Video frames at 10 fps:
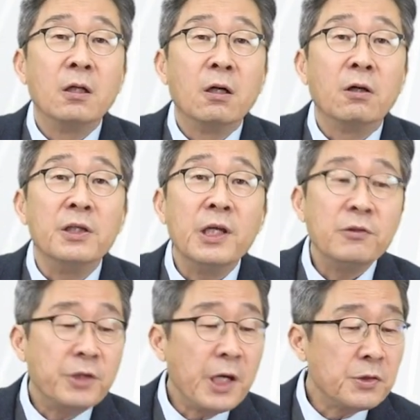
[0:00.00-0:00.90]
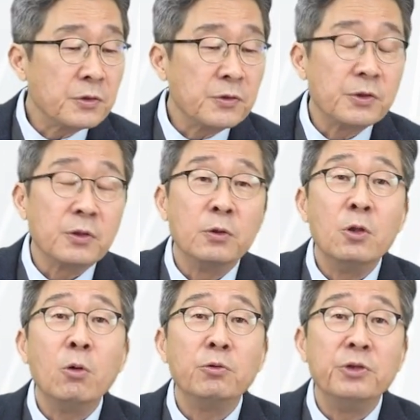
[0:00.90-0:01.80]
Indentations
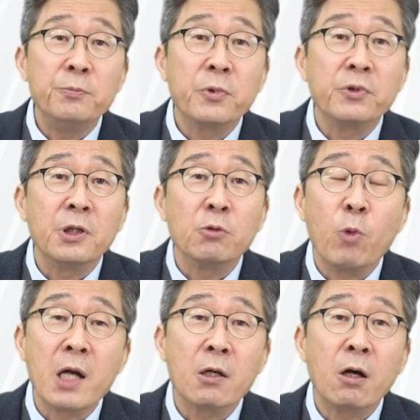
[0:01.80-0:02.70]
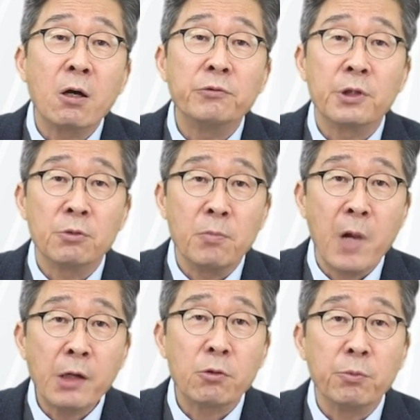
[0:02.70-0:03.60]
no deeper than 100
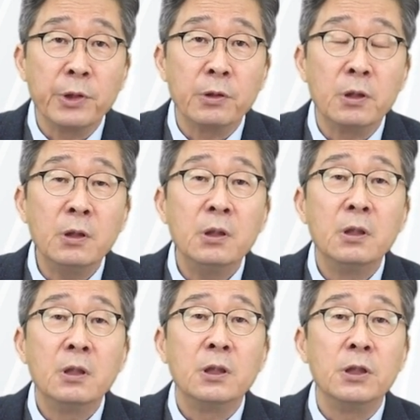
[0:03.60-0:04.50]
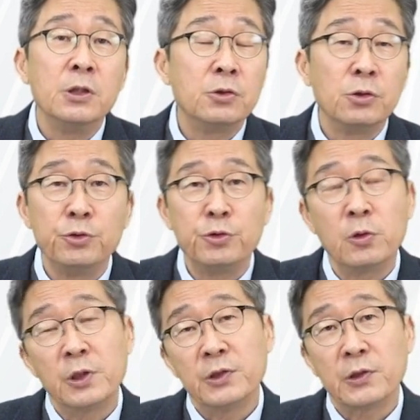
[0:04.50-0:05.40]
micrometer is
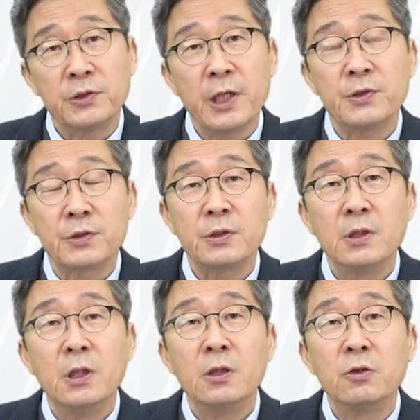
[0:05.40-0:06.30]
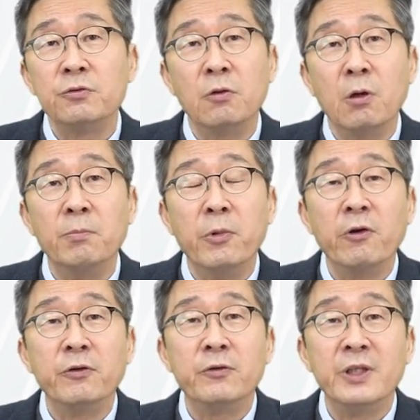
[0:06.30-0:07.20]
usually suggested to
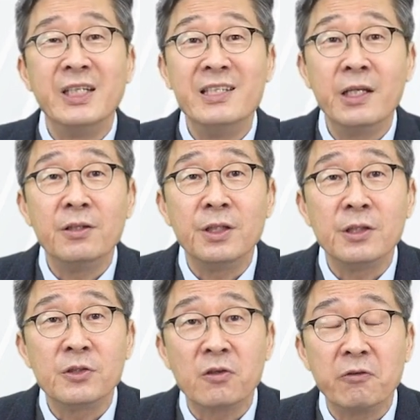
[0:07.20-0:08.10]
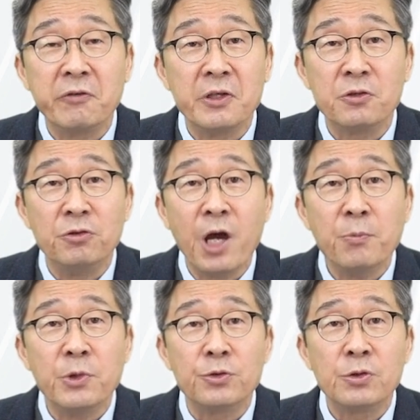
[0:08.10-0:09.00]
avoid indenting surface
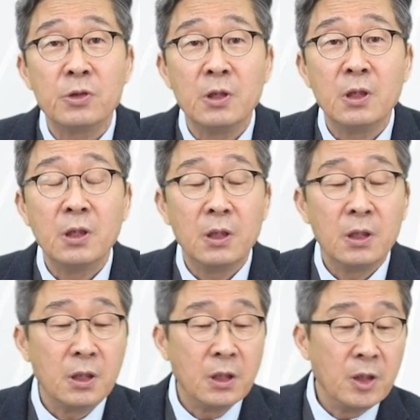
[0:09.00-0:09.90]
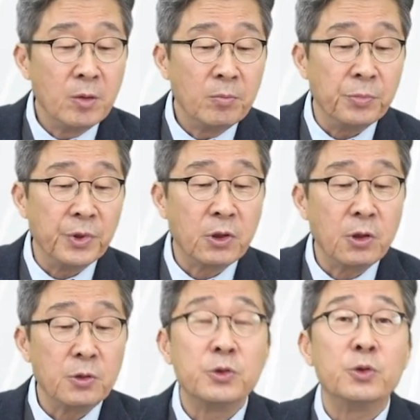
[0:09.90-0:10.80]
damage,
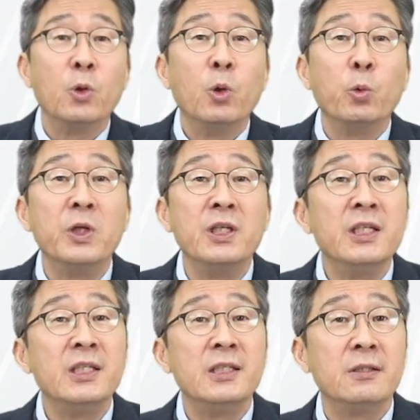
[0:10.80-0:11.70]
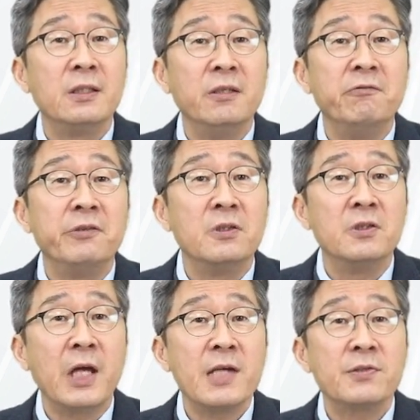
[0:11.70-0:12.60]
because we need in-field
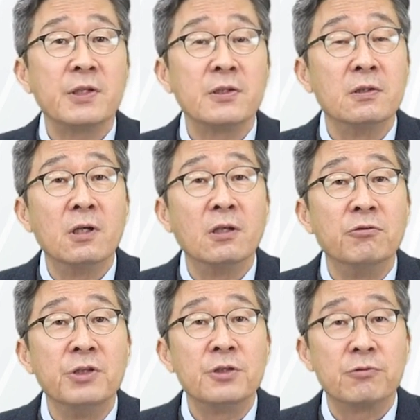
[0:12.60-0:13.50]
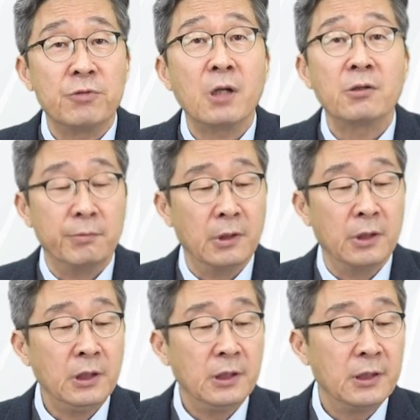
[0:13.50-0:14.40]
testing done destructively.